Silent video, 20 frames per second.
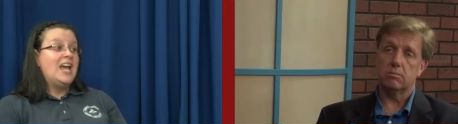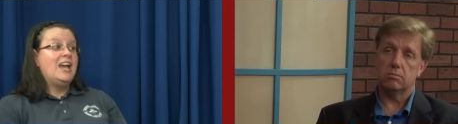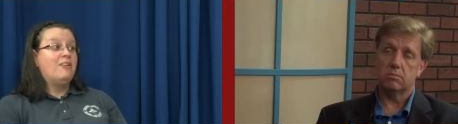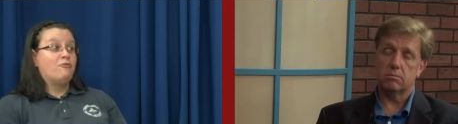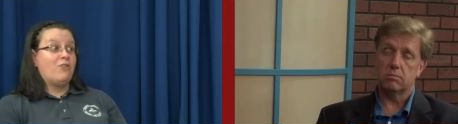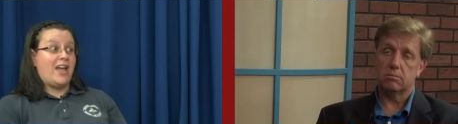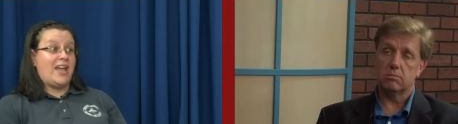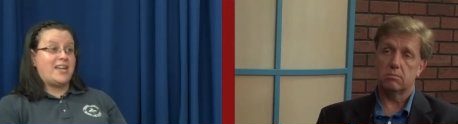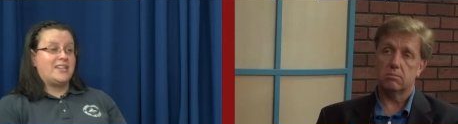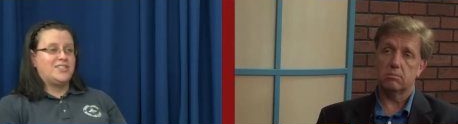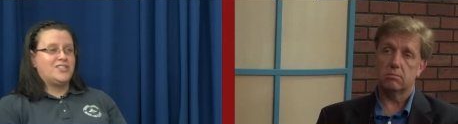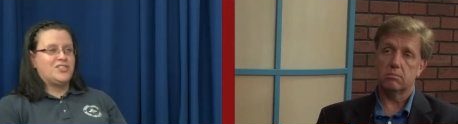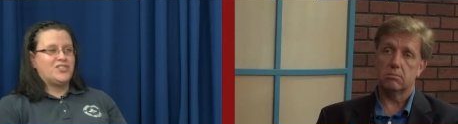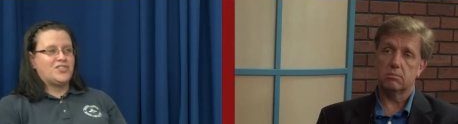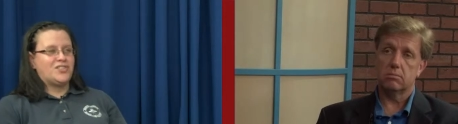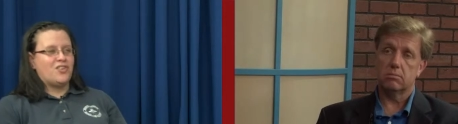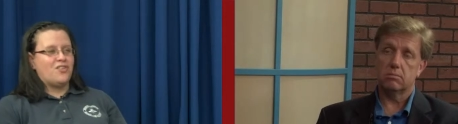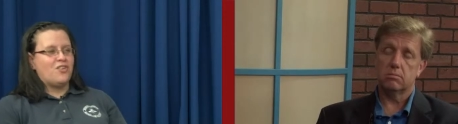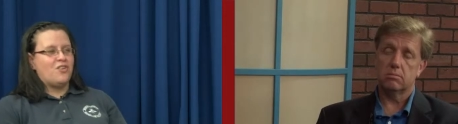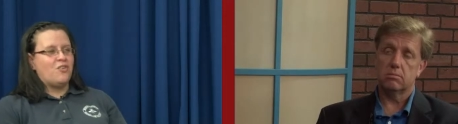Speaker 1: Right,
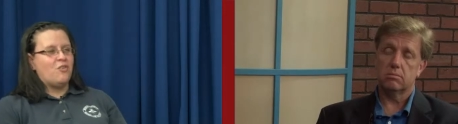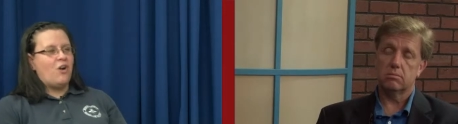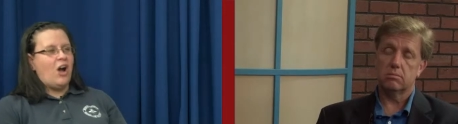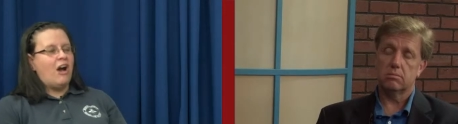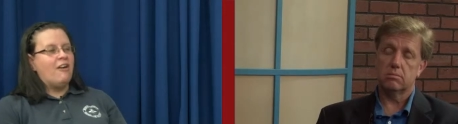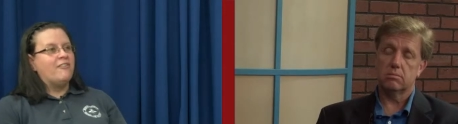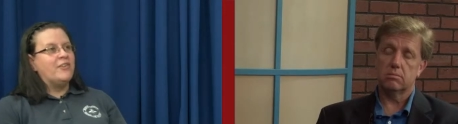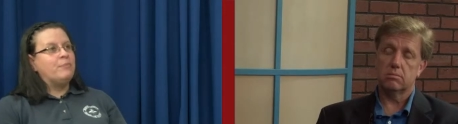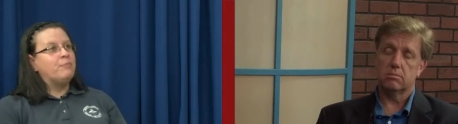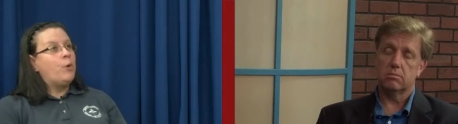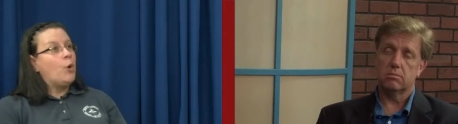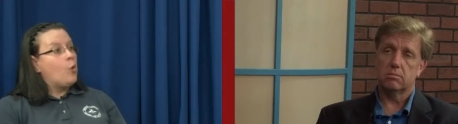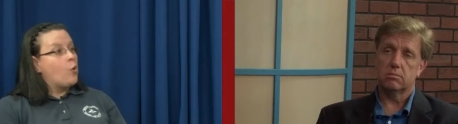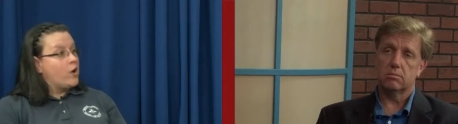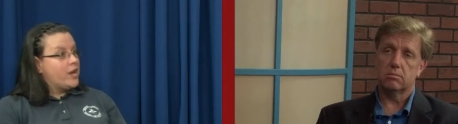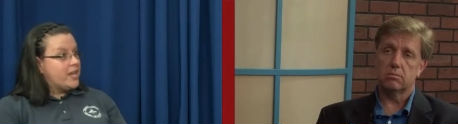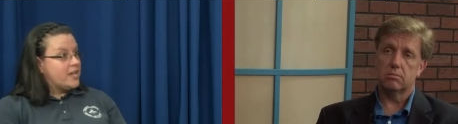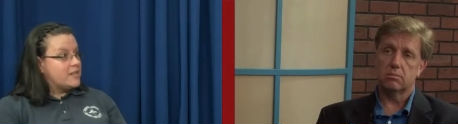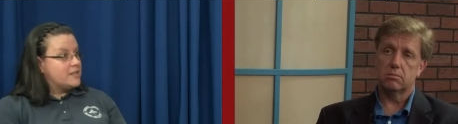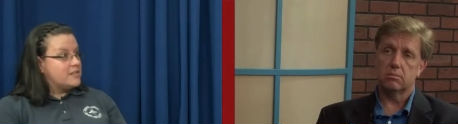so of
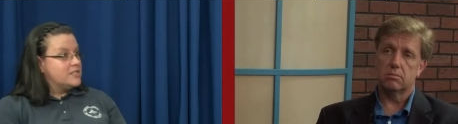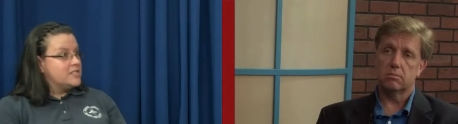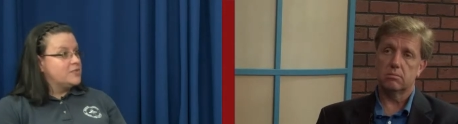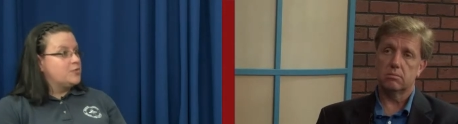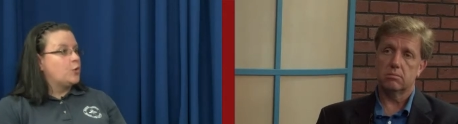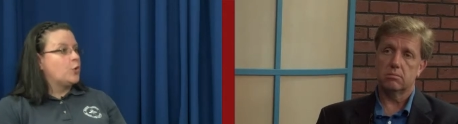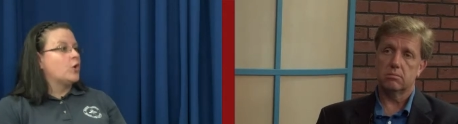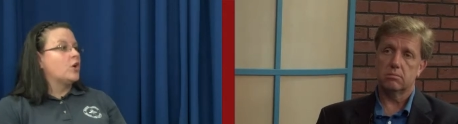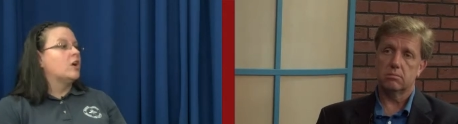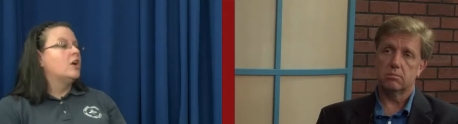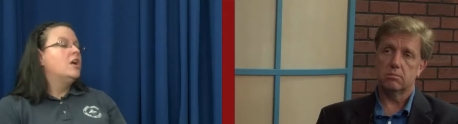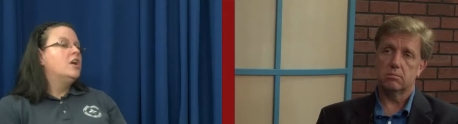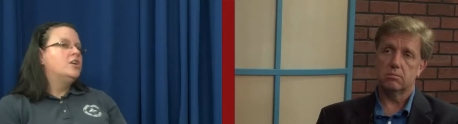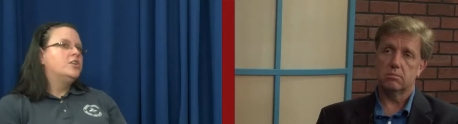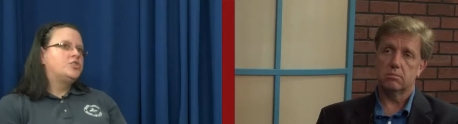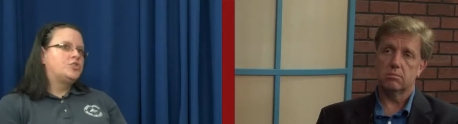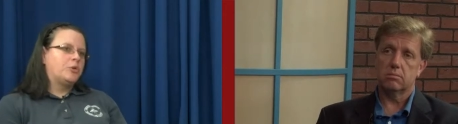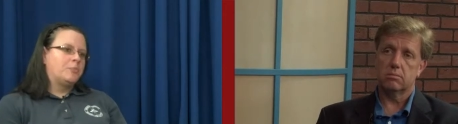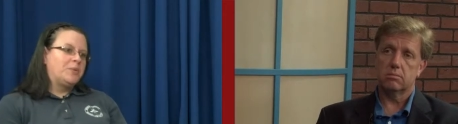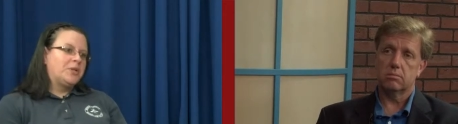importance for
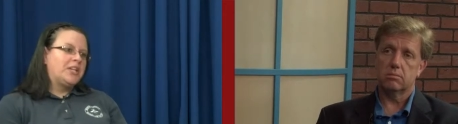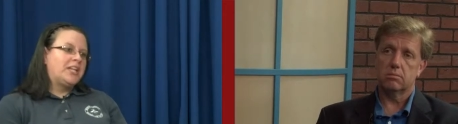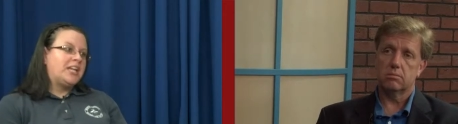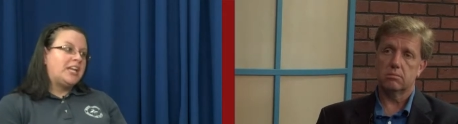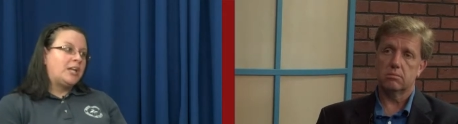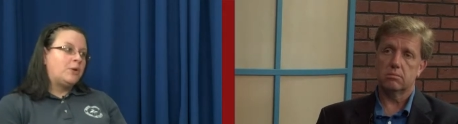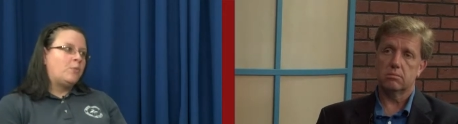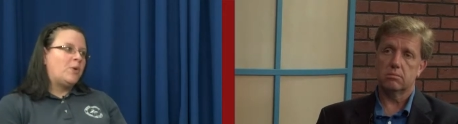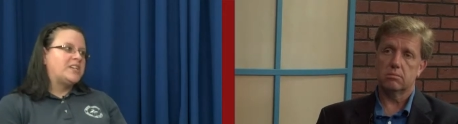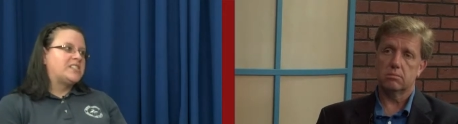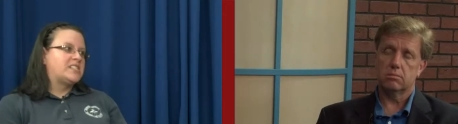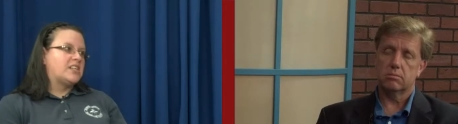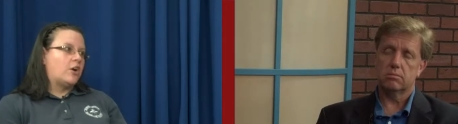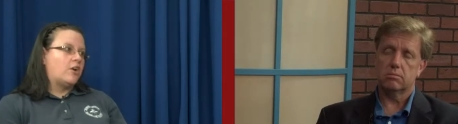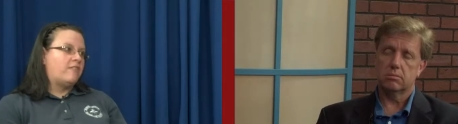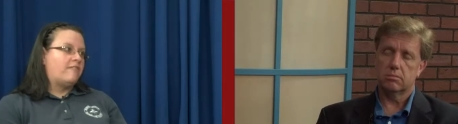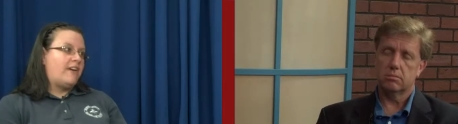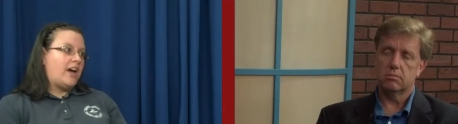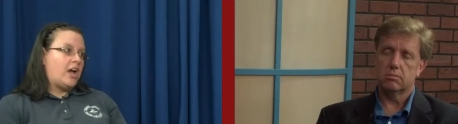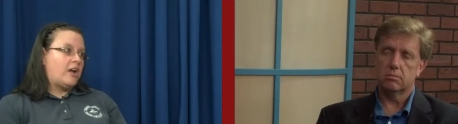Triple E and West
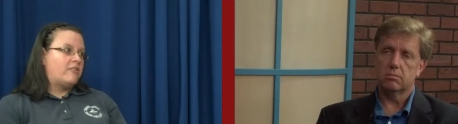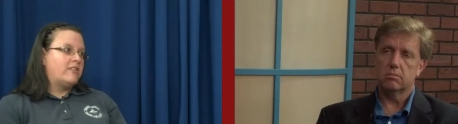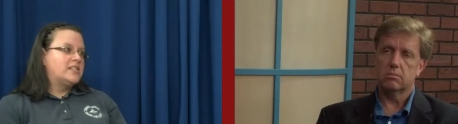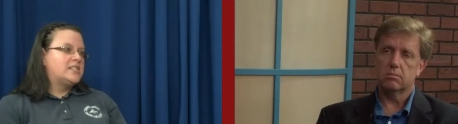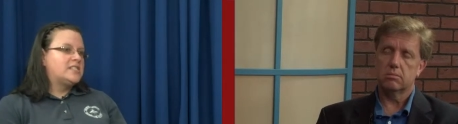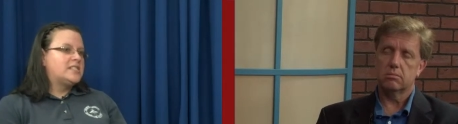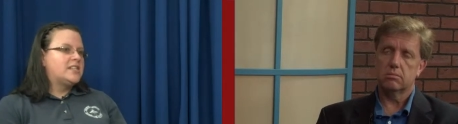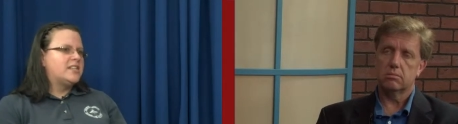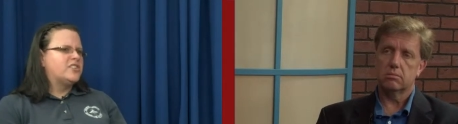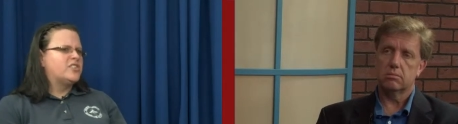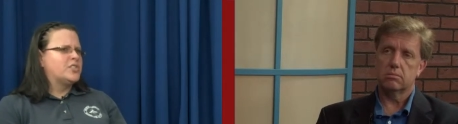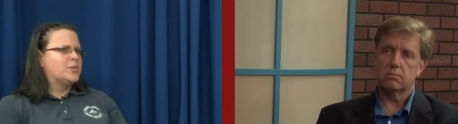Nile virus, there's